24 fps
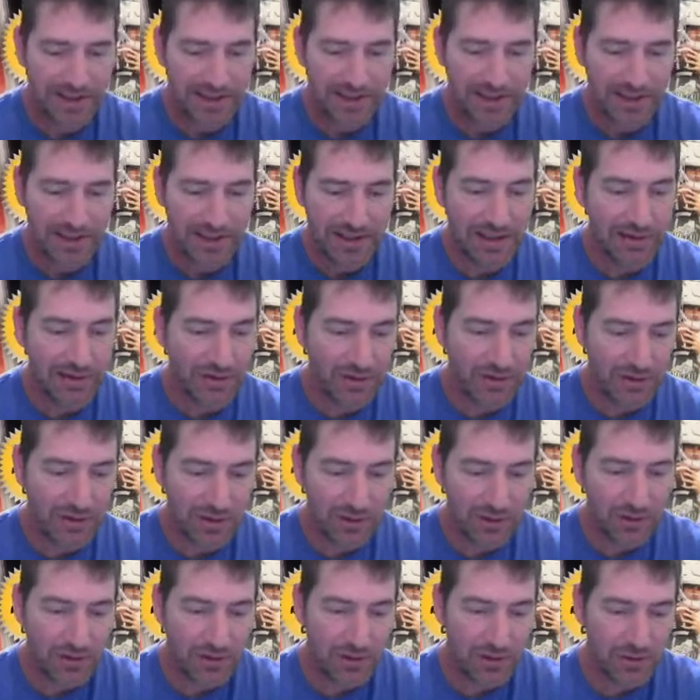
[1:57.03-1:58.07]
Leaf
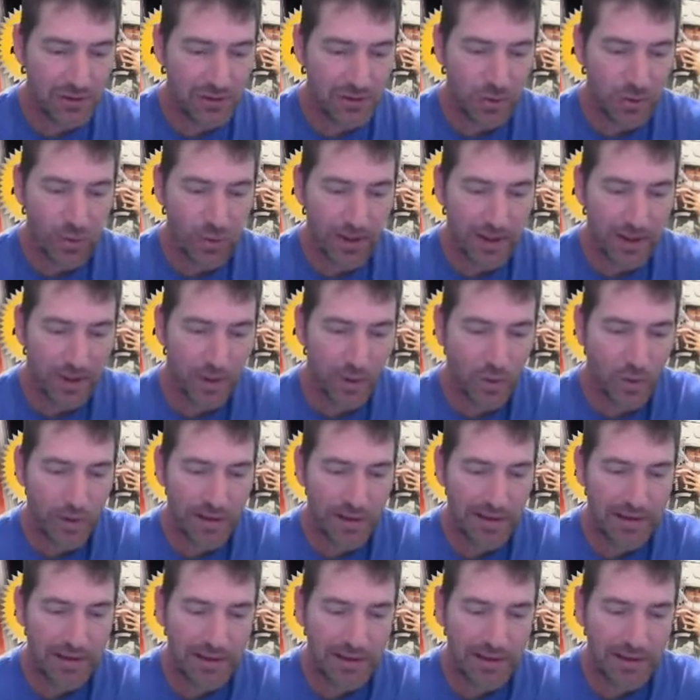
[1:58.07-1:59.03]
2020,